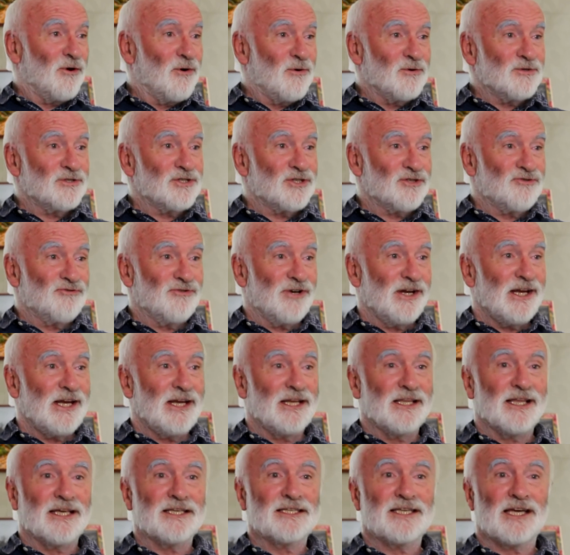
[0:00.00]
whole
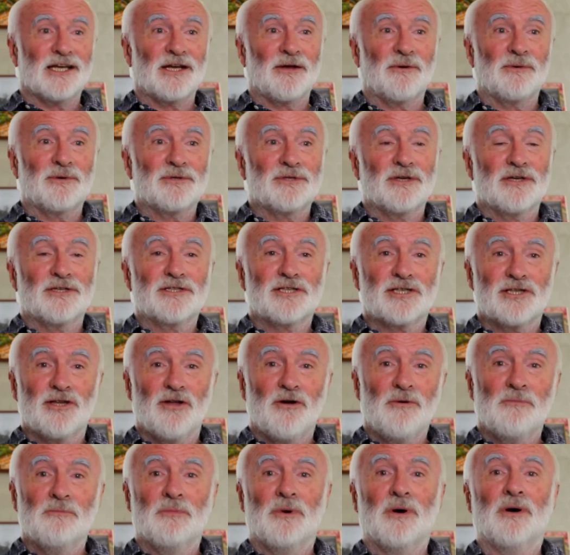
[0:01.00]
street. They said it was a
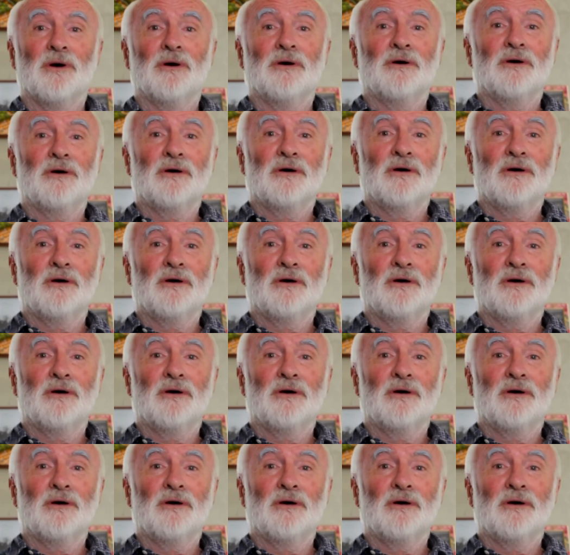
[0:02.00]
slum,